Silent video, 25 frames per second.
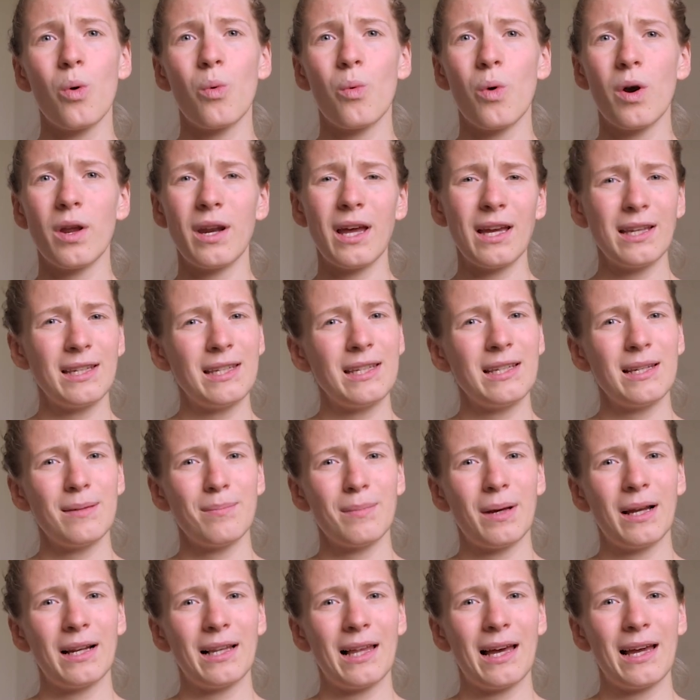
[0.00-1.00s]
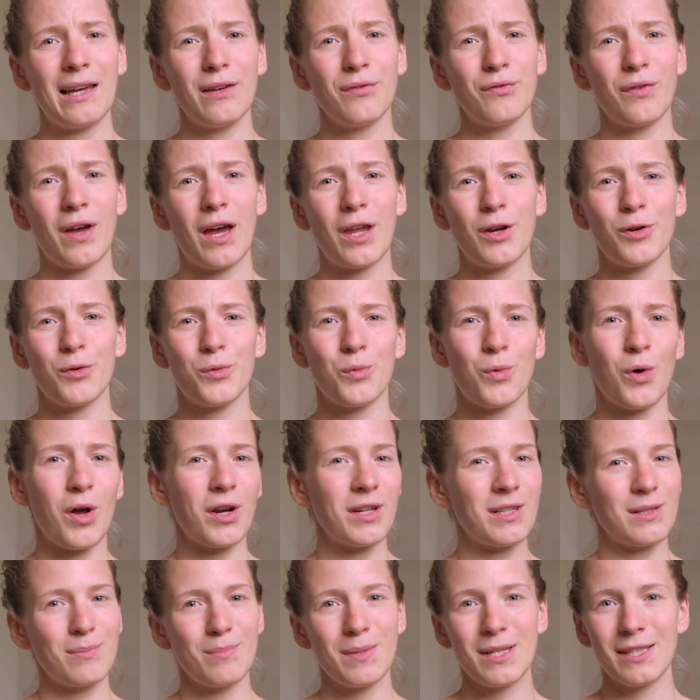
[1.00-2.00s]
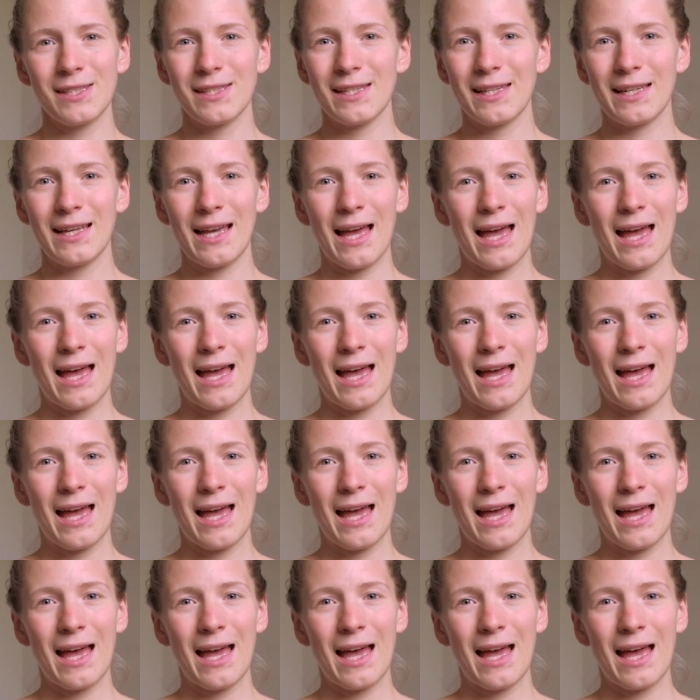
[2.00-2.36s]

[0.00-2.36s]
what I need in my life and what is missing.